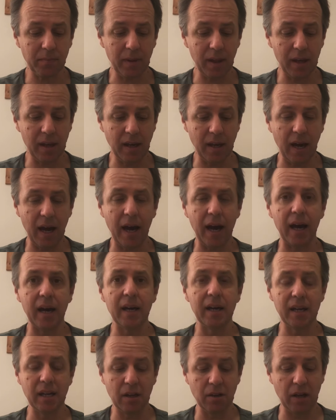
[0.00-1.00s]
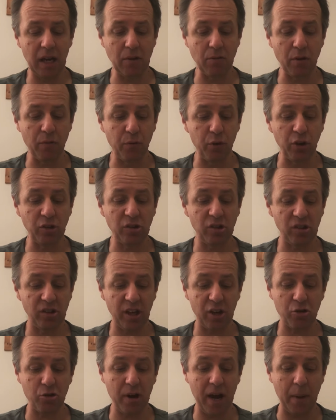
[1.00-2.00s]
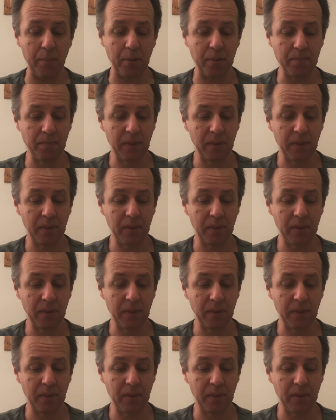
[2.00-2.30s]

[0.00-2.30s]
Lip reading: He reverses their trap.